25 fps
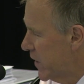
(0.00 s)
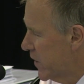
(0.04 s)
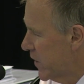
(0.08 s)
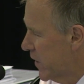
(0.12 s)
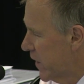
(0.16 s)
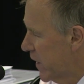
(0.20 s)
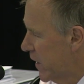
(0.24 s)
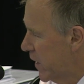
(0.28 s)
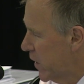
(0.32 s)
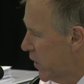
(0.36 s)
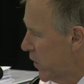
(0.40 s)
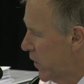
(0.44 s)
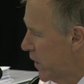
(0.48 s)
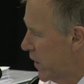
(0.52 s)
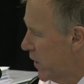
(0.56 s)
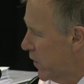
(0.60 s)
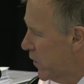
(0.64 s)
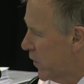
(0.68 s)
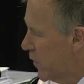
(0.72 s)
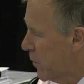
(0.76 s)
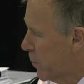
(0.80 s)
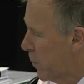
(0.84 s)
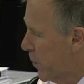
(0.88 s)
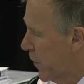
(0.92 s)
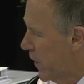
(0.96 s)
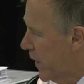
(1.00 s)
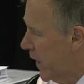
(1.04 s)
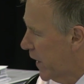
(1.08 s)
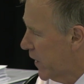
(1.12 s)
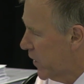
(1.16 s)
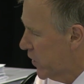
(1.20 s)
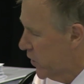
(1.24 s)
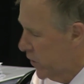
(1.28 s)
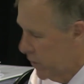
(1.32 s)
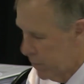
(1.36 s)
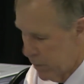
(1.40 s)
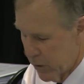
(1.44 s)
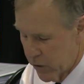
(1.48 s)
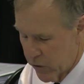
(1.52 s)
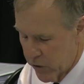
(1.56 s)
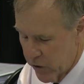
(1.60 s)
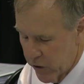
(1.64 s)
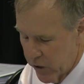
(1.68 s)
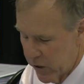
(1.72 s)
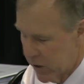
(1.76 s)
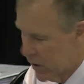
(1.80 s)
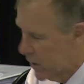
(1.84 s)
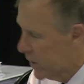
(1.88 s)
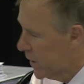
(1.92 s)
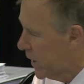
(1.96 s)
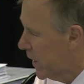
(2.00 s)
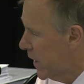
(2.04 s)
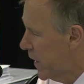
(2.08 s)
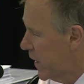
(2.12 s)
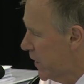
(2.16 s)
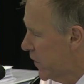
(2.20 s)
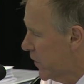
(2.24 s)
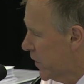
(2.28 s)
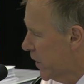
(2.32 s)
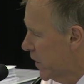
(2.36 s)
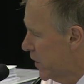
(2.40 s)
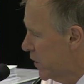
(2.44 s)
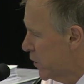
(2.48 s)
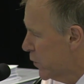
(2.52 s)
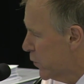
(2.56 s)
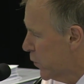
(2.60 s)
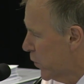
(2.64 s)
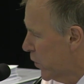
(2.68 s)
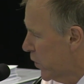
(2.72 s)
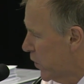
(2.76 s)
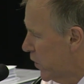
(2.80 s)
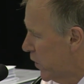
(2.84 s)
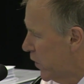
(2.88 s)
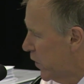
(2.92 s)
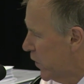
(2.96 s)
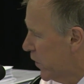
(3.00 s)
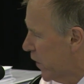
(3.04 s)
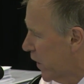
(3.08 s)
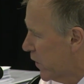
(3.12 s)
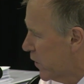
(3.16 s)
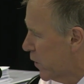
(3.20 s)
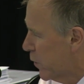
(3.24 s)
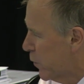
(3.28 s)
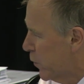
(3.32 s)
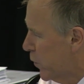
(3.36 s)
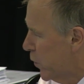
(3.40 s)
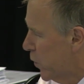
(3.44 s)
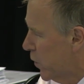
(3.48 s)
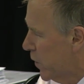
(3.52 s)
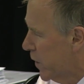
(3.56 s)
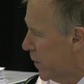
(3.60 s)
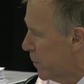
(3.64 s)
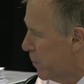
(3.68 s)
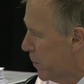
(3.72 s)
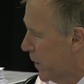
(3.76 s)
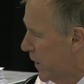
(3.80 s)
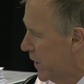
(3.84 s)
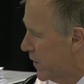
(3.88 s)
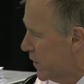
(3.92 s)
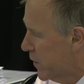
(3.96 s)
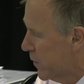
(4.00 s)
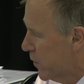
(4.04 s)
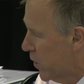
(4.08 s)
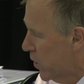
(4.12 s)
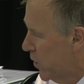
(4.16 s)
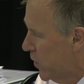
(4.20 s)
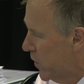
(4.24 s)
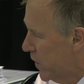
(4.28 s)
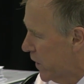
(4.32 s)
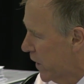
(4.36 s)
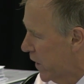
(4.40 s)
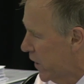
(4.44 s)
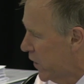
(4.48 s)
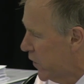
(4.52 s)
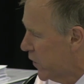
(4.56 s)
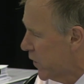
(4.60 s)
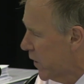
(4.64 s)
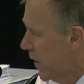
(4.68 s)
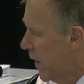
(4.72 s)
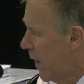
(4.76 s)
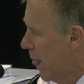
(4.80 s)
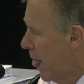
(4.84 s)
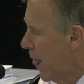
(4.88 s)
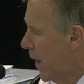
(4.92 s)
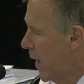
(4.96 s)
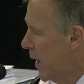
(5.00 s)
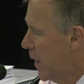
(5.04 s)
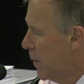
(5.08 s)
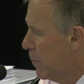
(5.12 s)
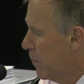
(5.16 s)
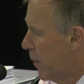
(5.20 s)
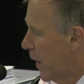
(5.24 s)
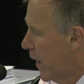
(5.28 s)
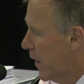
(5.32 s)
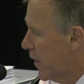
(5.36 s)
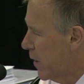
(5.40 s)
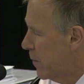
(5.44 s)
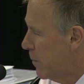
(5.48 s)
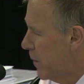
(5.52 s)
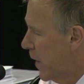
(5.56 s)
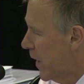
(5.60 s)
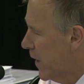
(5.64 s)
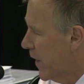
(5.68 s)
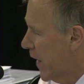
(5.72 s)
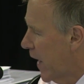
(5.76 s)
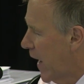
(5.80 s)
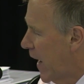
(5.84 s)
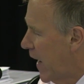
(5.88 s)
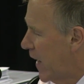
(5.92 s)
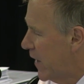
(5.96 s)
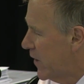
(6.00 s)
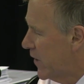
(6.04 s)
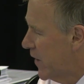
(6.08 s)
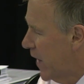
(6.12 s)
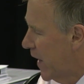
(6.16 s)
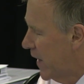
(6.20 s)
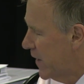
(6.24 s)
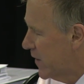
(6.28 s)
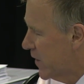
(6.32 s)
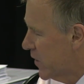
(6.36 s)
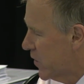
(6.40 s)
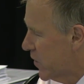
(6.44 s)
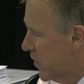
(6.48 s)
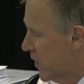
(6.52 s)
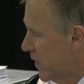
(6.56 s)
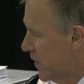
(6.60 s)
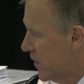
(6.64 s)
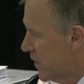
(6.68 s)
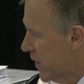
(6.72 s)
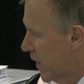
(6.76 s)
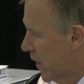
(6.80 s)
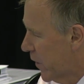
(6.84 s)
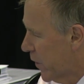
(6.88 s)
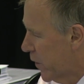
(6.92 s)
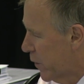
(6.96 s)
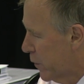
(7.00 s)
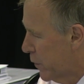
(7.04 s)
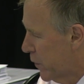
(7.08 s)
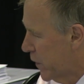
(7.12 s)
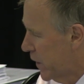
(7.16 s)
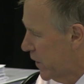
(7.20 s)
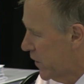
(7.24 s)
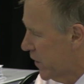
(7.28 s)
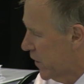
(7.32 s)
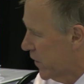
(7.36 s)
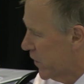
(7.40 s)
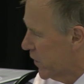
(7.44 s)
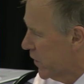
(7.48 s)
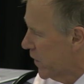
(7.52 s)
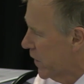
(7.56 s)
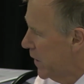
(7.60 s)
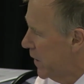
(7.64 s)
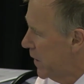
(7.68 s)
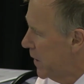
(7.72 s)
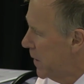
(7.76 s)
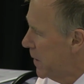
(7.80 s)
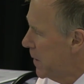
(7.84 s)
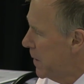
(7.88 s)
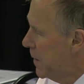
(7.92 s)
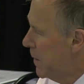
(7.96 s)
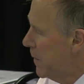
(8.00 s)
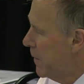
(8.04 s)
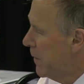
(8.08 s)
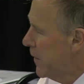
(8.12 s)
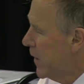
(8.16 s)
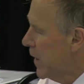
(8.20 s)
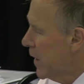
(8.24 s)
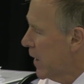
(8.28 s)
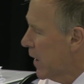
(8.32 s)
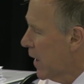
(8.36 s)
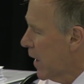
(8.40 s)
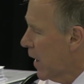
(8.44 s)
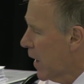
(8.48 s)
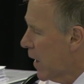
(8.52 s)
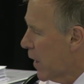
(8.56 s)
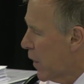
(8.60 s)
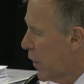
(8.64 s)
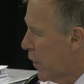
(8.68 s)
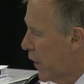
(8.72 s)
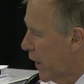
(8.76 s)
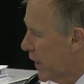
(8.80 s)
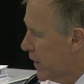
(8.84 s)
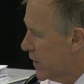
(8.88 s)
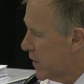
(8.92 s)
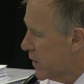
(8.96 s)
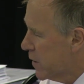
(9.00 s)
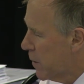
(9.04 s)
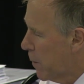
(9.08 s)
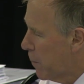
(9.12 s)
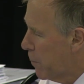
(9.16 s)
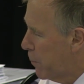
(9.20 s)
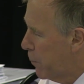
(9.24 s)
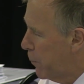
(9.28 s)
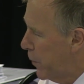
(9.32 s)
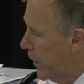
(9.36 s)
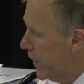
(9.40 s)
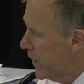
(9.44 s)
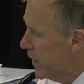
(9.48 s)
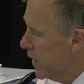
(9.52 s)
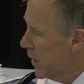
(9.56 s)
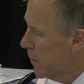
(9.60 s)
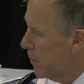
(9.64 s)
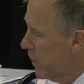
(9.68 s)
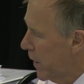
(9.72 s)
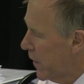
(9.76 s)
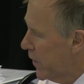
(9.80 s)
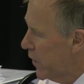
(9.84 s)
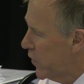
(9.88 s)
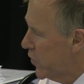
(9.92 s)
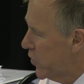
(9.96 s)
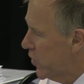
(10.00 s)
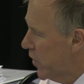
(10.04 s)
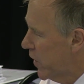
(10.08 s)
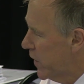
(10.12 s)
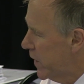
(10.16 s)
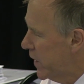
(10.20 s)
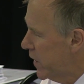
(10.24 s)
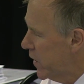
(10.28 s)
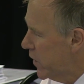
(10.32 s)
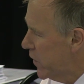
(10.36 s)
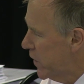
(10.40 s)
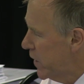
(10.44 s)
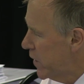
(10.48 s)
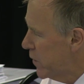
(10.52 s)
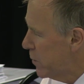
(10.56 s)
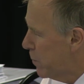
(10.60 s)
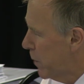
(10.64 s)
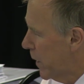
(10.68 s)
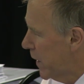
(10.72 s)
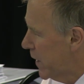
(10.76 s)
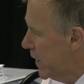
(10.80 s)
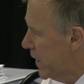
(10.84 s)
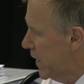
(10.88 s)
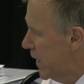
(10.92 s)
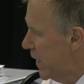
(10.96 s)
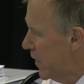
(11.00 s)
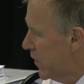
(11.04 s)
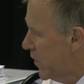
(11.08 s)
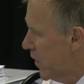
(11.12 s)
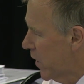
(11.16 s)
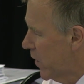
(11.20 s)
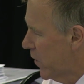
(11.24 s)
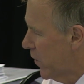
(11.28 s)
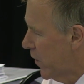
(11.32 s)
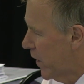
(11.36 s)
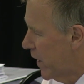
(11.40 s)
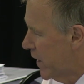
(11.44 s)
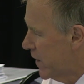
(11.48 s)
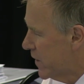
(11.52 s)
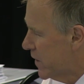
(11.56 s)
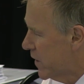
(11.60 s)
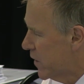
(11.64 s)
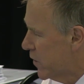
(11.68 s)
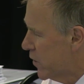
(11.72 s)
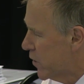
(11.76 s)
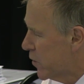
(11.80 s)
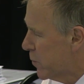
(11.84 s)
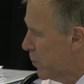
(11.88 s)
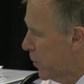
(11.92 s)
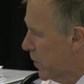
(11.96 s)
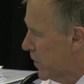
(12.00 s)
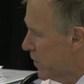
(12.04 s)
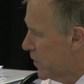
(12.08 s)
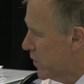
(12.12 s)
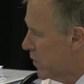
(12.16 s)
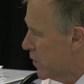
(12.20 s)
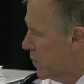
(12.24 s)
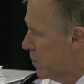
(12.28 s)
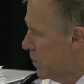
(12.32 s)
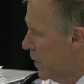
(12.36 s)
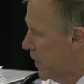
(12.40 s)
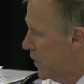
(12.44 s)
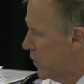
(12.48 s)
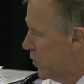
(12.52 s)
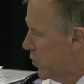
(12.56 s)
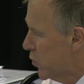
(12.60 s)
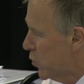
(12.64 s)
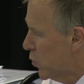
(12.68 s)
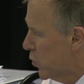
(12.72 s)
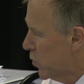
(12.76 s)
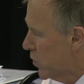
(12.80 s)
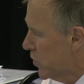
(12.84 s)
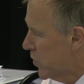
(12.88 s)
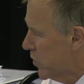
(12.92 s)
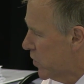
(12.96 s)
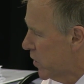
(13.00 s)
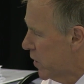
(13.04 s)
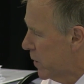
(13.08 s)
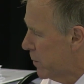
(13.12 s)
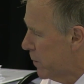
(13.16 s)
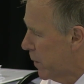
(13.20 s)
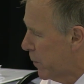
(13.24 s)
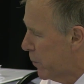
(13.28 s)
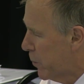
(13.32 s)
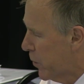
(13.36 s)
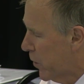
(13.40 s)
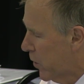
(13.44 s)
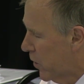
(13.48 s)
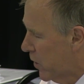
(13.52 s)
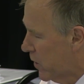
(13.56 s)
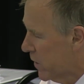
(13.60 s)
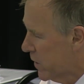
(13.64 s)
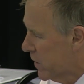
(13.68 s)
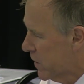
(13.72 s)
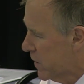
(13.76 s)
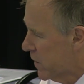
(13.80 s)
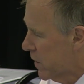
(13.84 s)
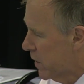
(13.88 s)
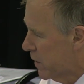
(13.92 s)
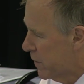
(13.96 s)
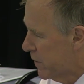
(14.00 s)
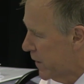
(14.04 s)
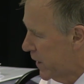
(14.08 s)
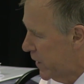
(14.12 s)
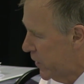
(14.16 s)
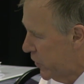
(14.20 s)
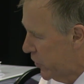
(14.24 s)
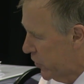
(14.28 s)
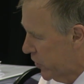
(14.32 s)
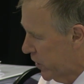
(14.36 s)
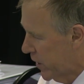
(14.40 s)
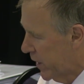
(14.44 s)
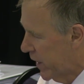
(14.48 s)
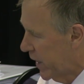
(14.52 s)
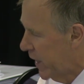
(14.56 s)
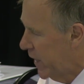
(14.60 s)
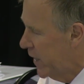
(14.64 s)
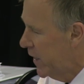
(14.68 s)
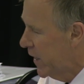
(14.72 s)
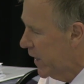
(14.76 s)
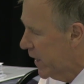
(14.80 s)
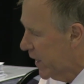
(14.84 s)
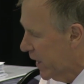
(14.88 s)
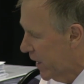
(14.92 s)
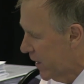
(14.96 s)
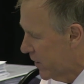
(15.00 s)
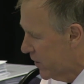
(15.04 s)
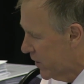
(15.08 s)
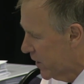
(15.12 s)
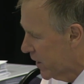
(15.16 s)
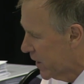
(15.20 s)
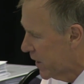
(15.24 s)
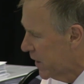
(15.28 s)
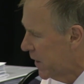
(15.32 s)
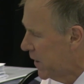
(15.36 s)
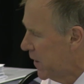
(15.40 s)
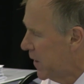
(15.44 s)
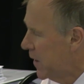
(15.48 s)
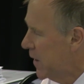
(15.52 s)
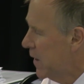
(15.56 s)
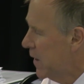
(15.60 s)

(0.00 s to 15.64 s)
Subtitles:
is an increased production of maternal ketones for use as a fuel in place of glucose by the mother and, as it turns out, the fetus. Thus, pregnant mothers show increased blood ketone rise in response to both short-term and prolonged starvation, indicating